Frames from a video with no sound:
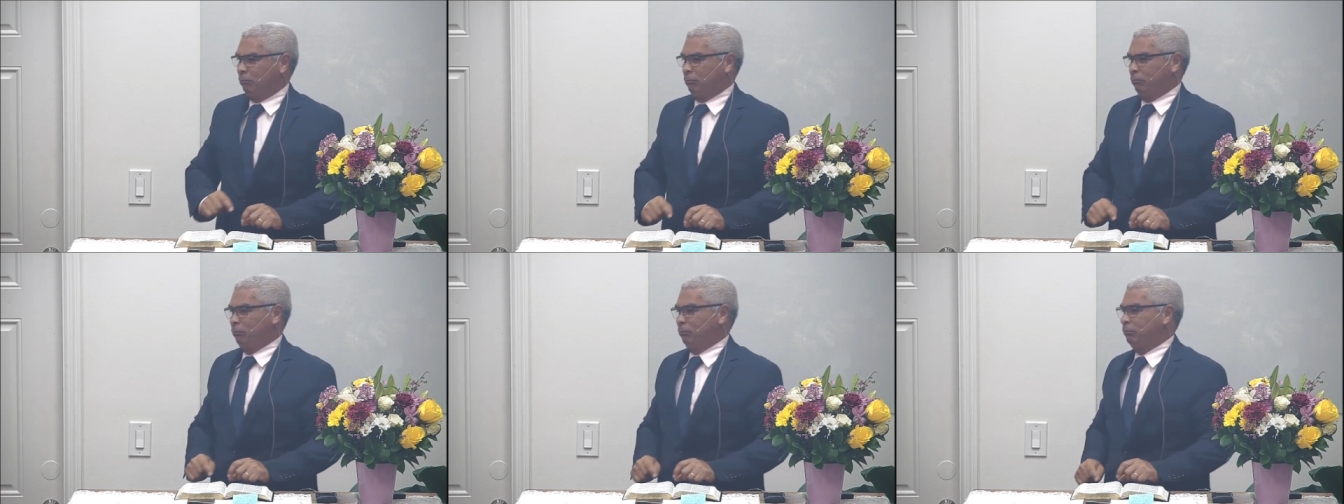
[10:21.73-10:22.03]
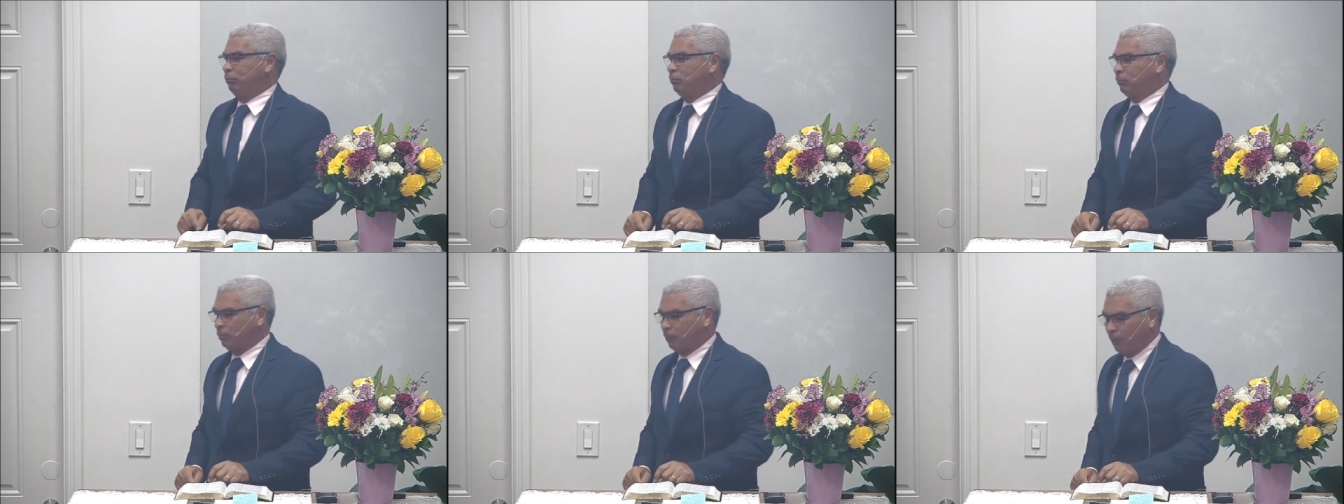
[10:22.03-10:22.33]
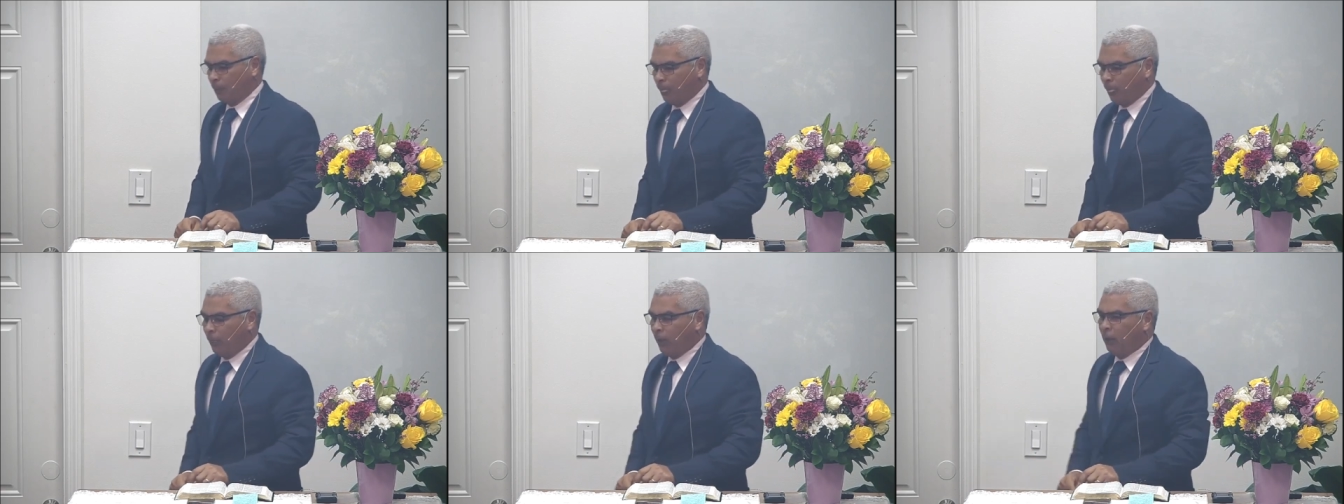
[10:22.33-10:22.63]
and the
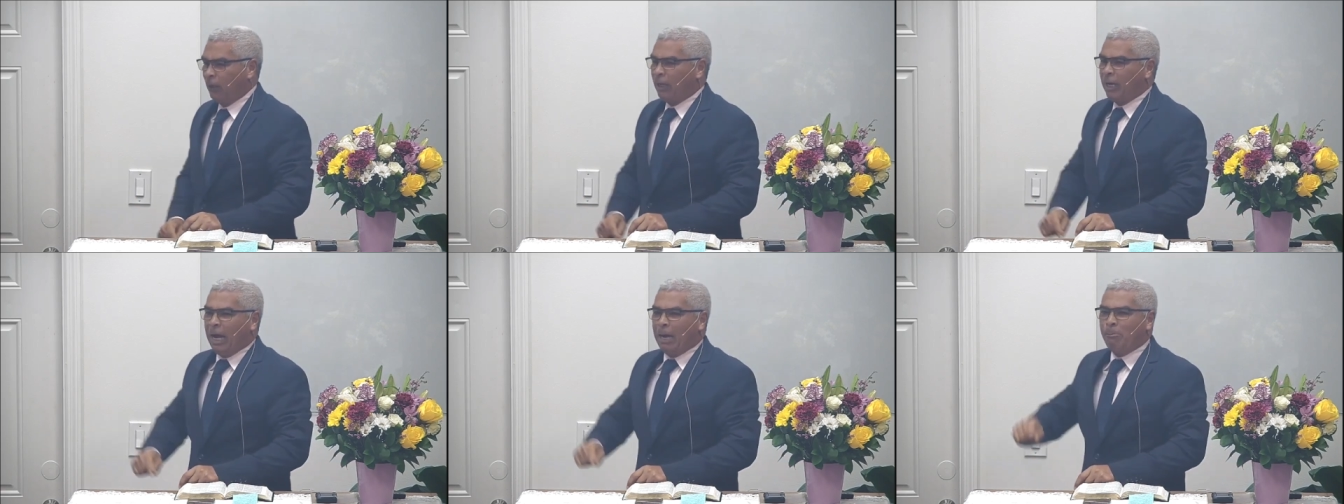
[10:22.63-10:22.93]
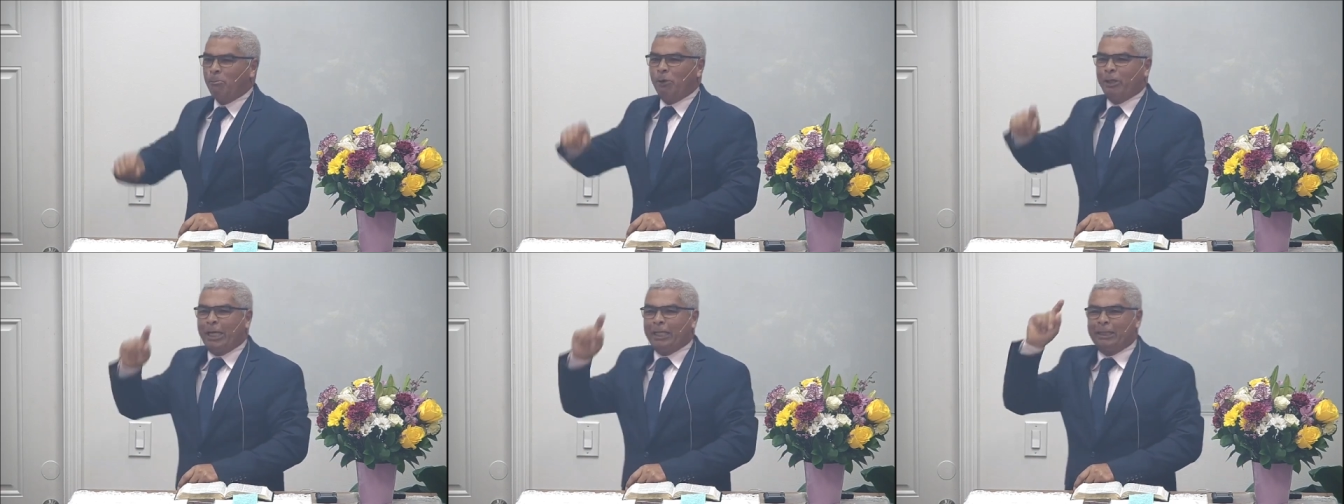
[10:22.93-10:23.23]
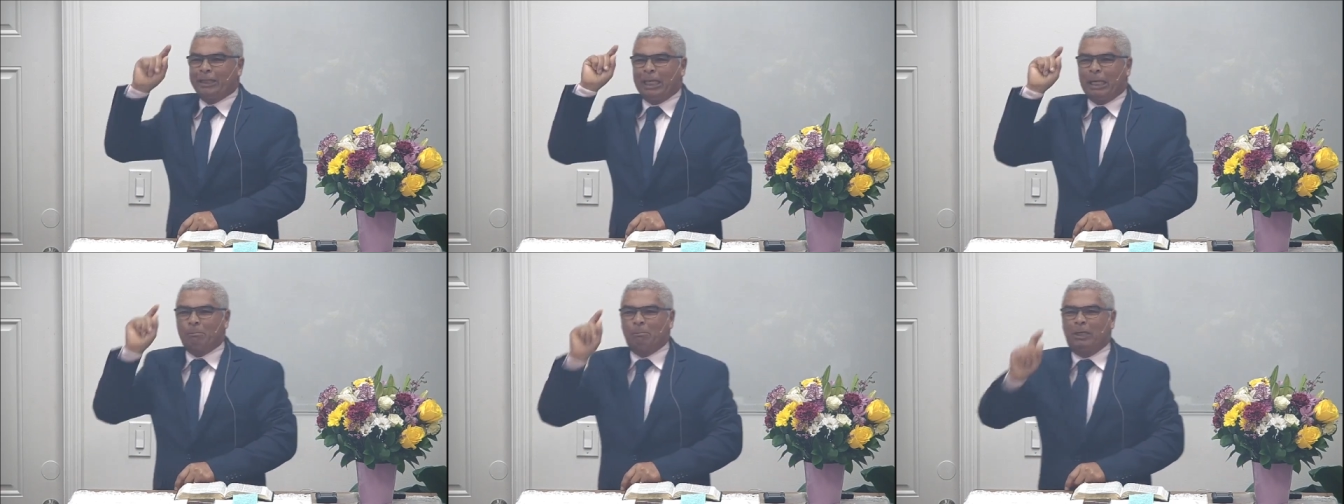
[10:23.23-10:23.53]
wife of Naaman
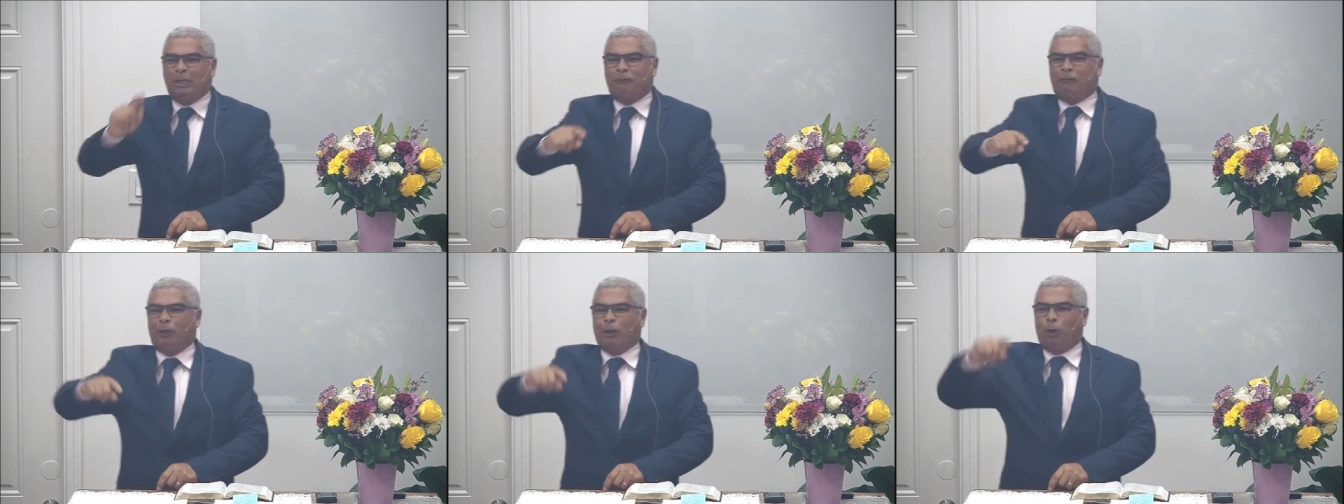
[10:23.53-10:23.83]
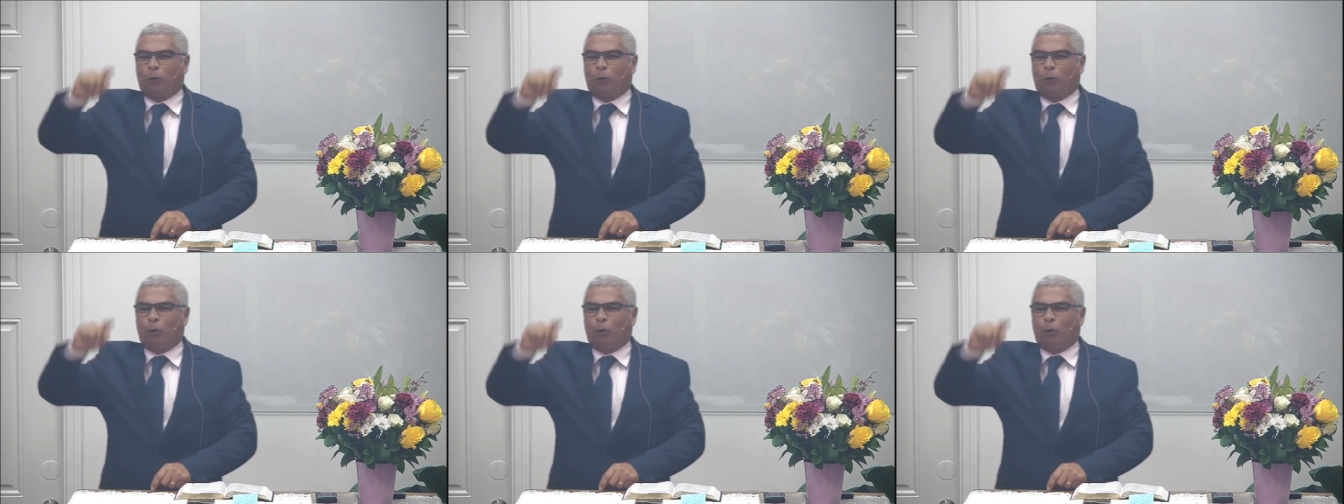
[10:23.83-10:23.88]
believed.